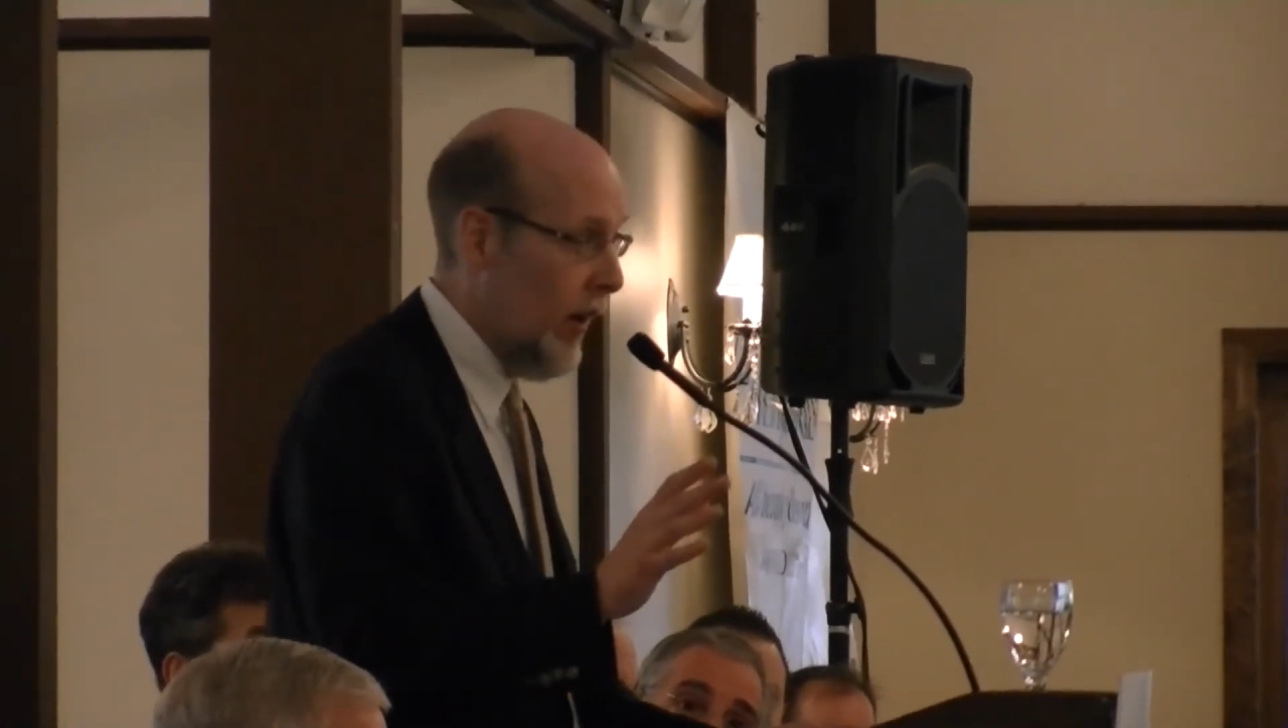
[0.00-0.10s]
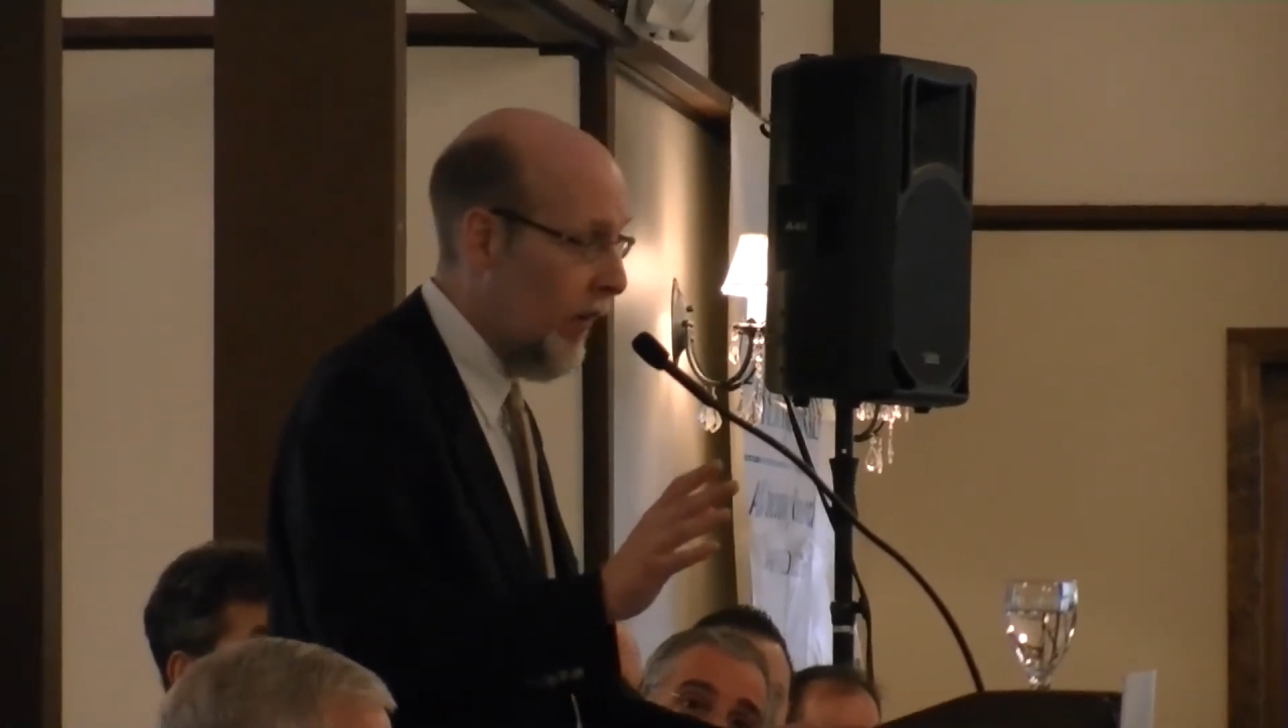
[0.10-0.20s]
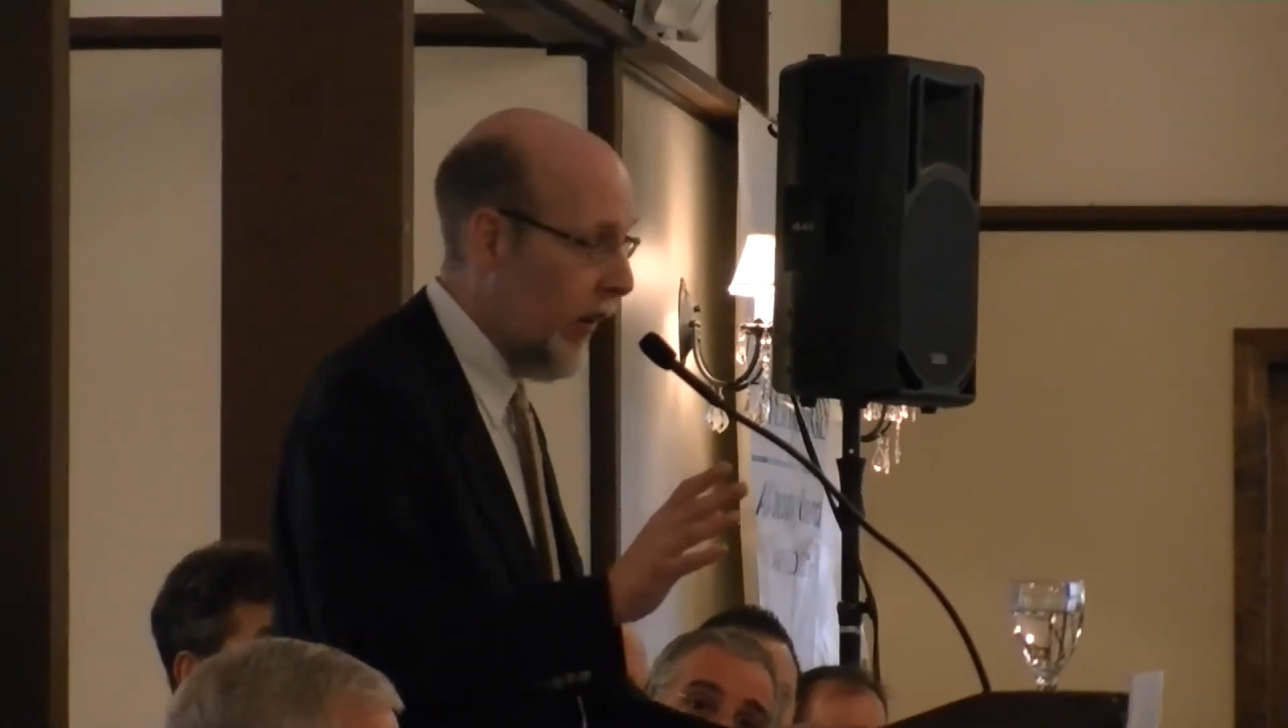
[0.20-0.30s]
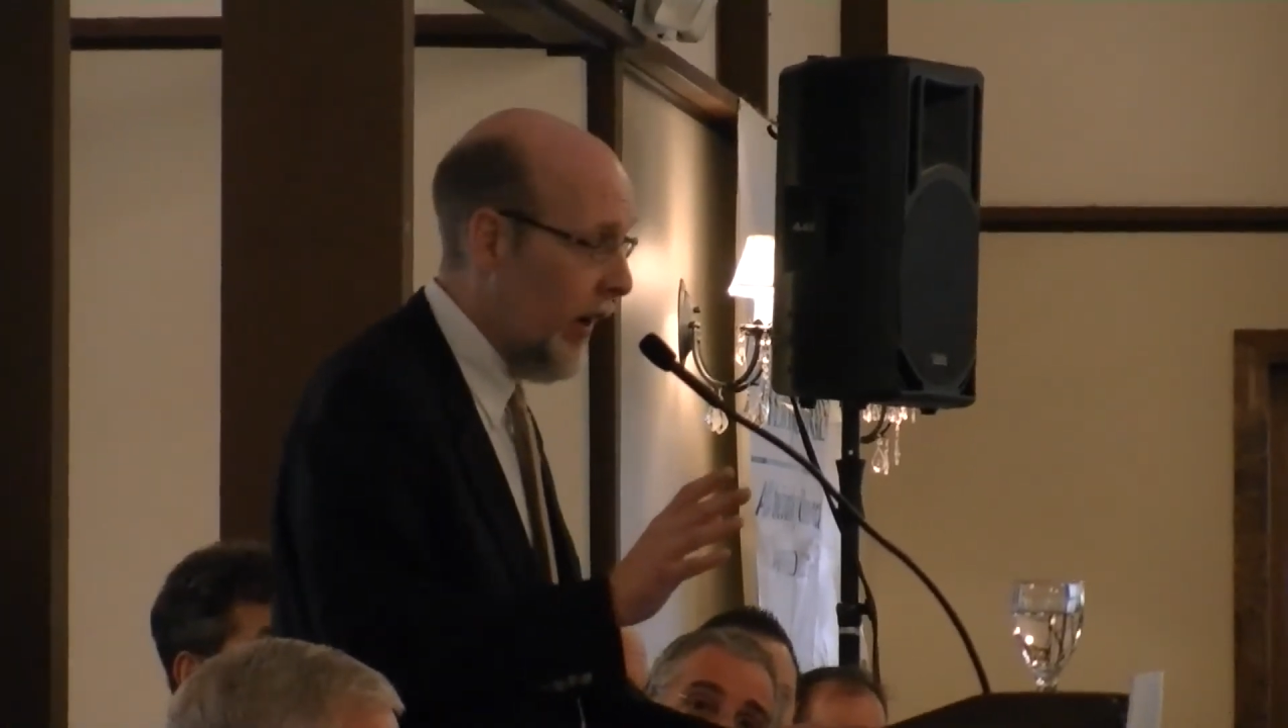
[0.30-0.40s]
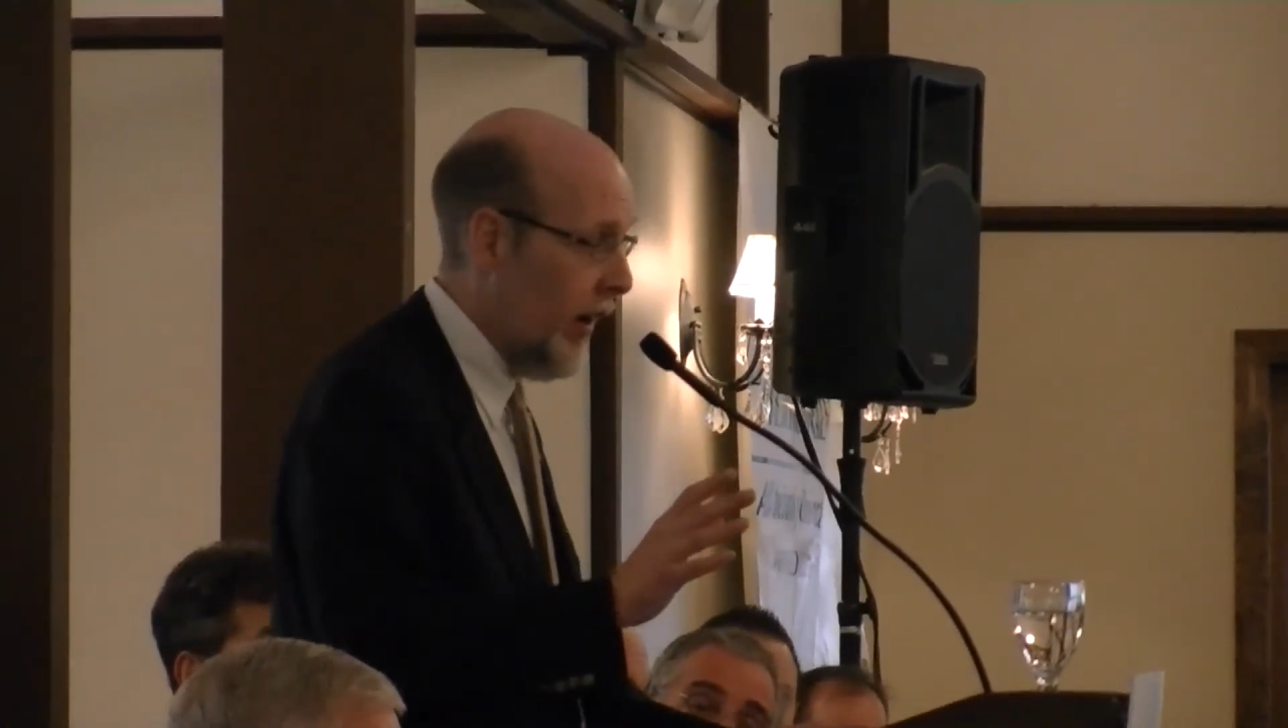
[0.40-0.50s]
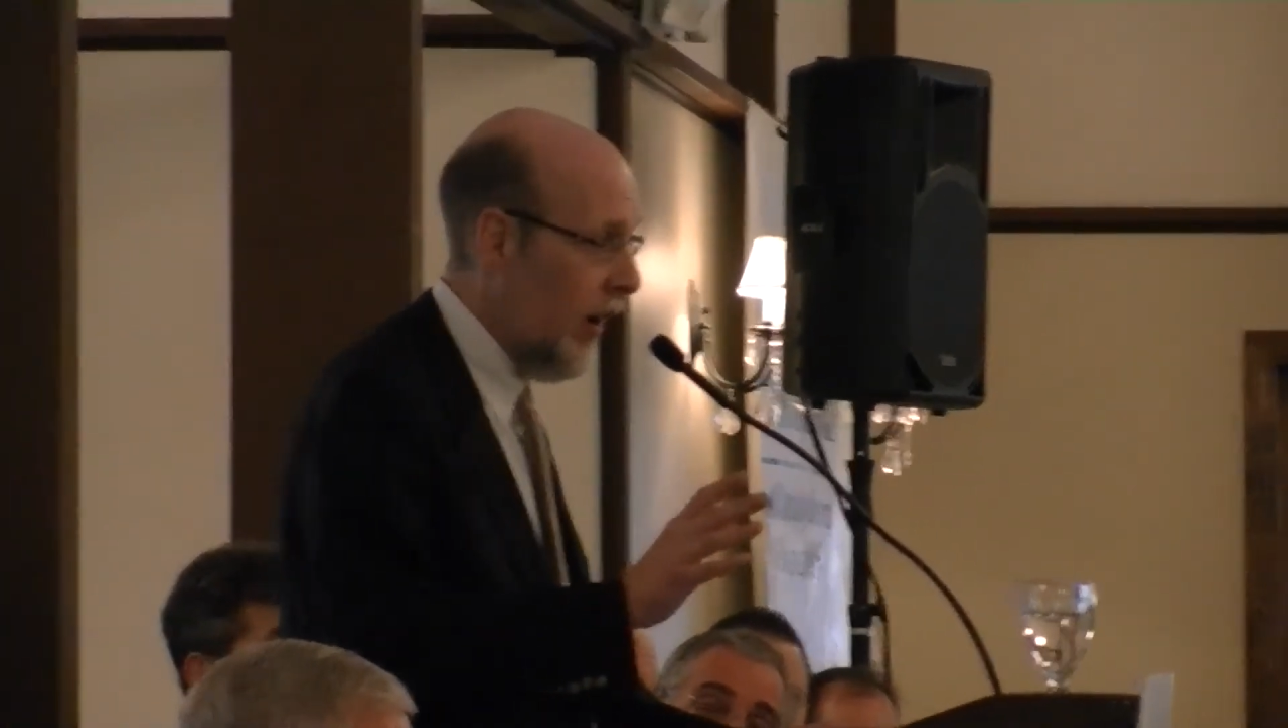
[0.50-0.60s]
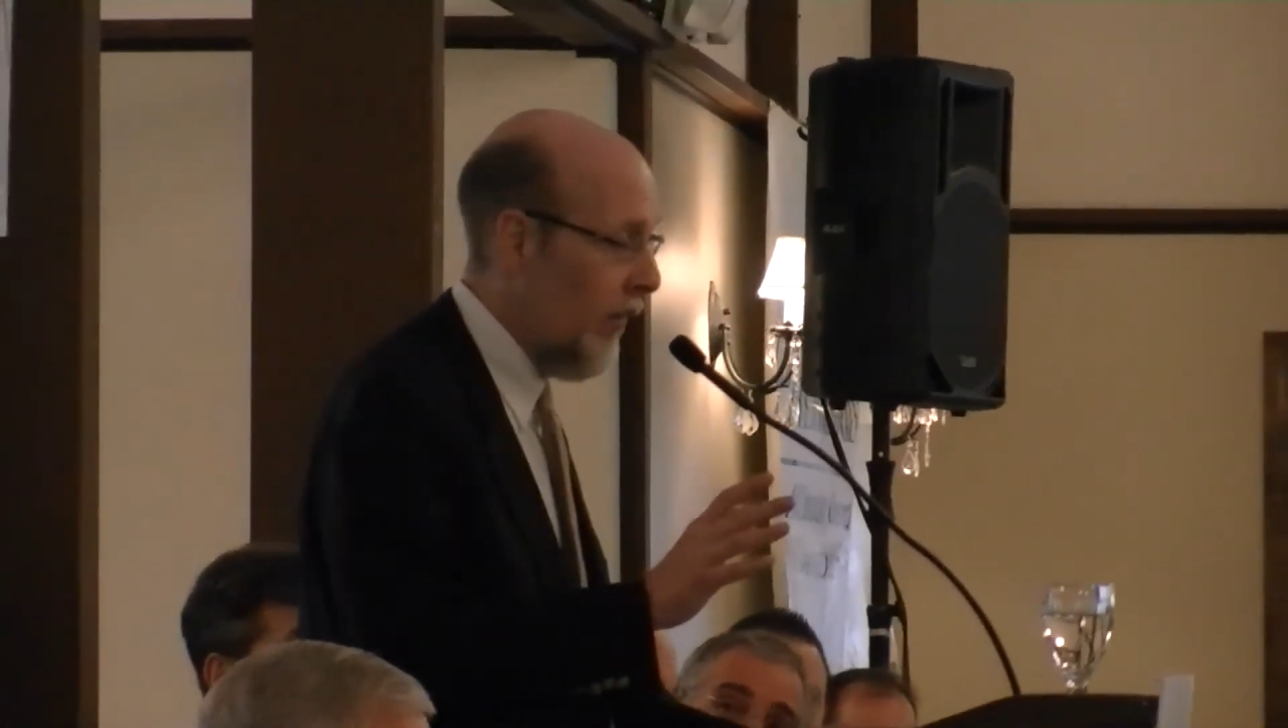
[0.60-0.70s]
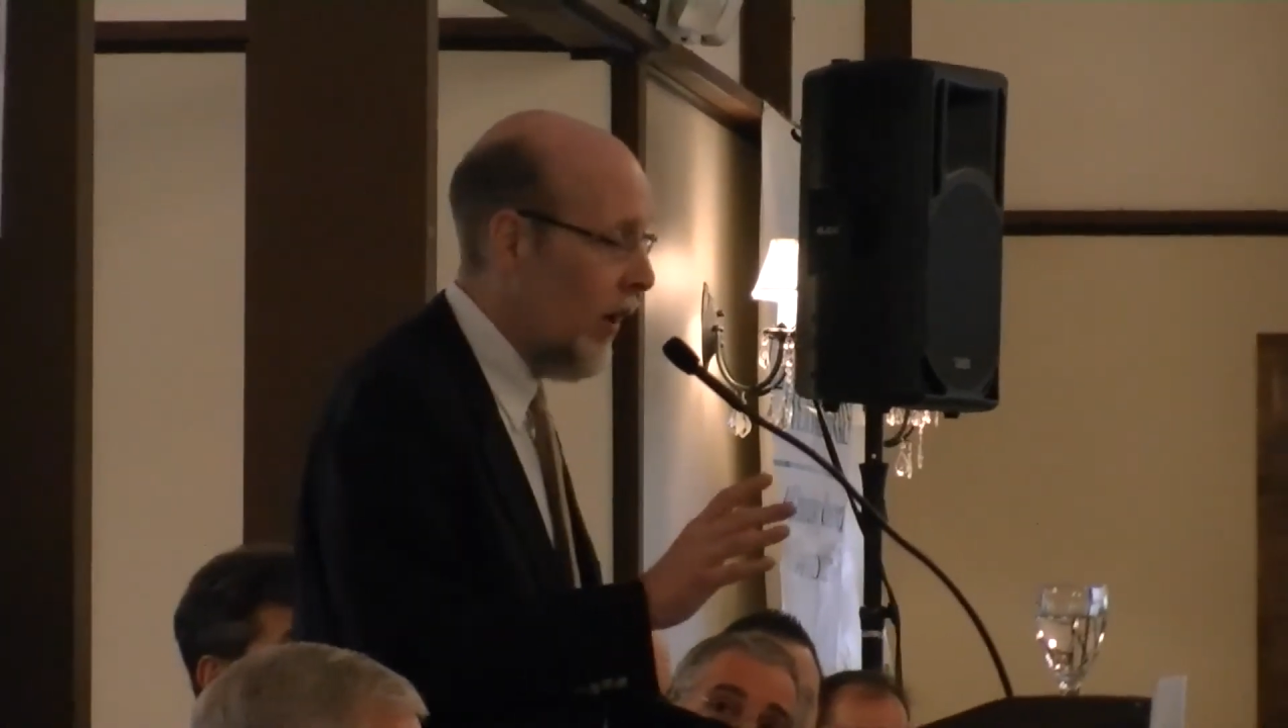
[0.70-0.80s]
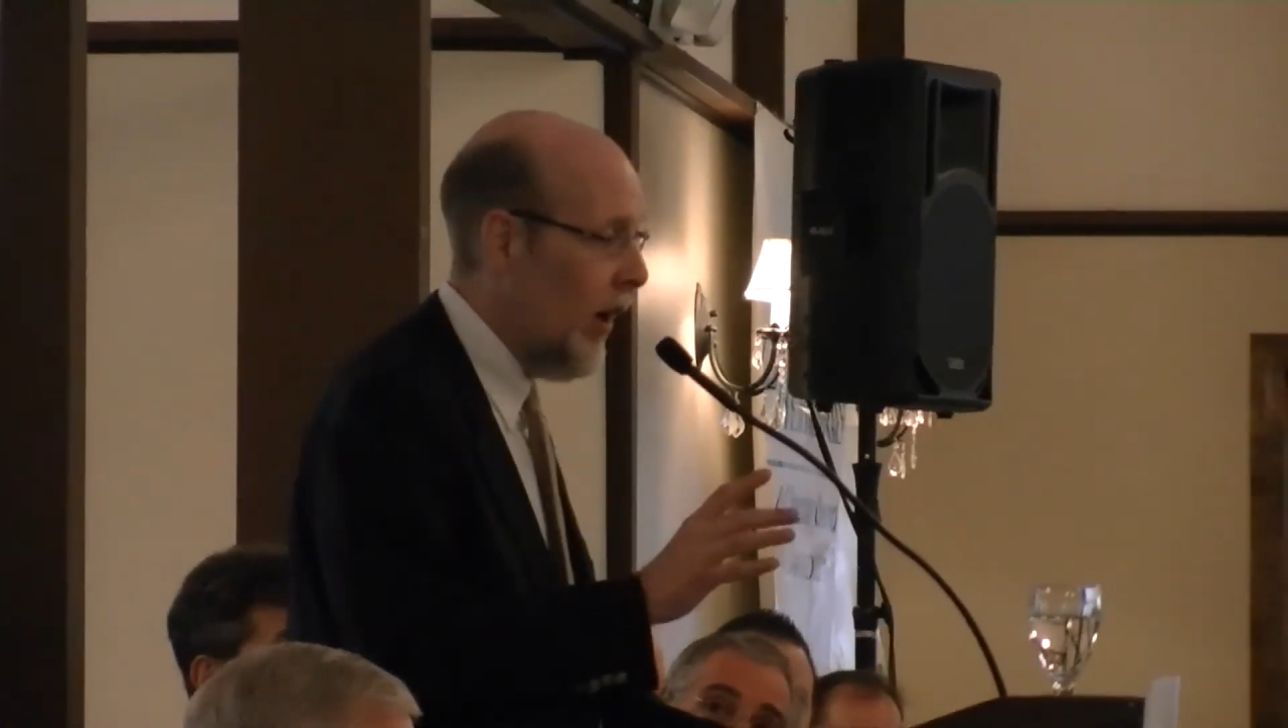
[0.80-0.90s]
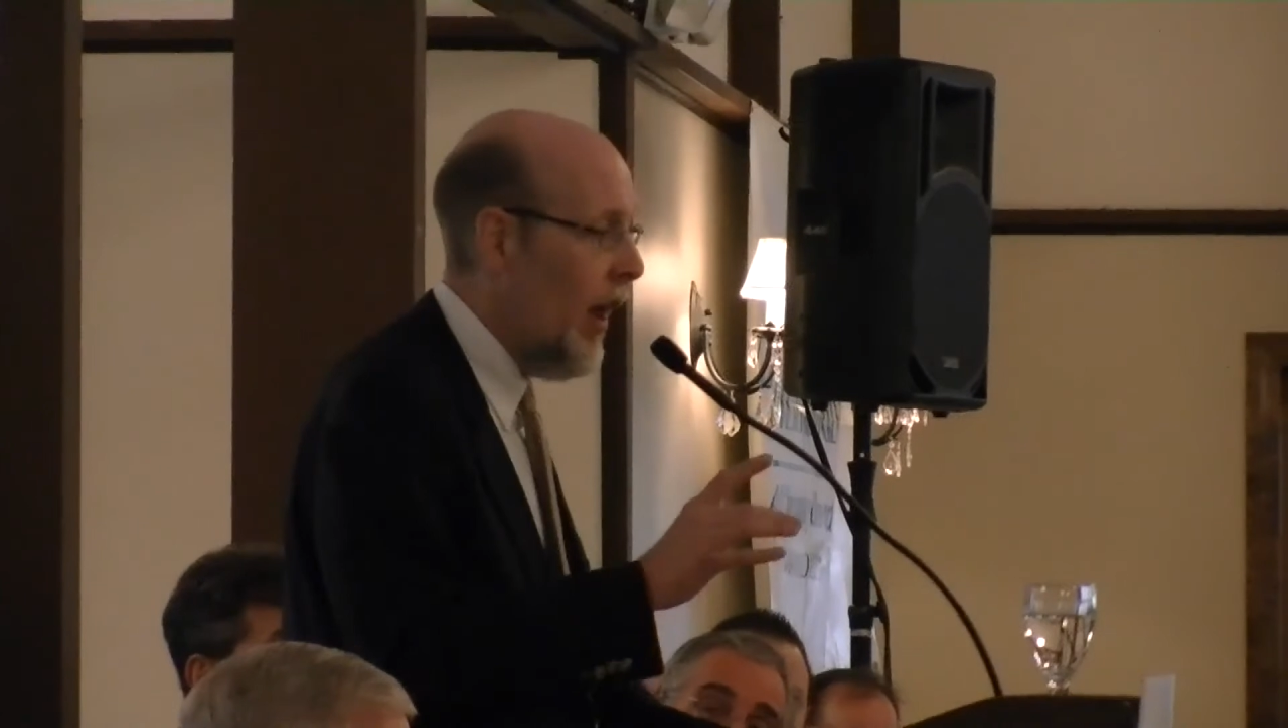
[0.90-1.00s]
Democratic
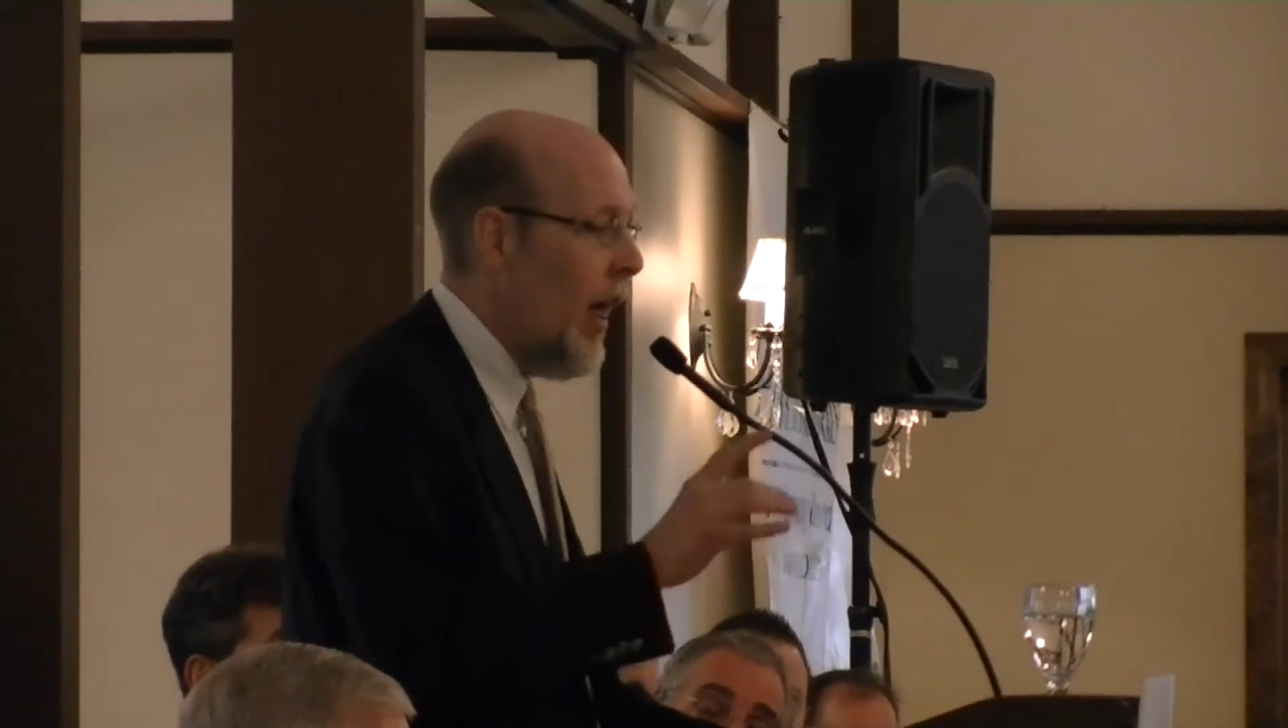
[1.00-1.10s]
governor.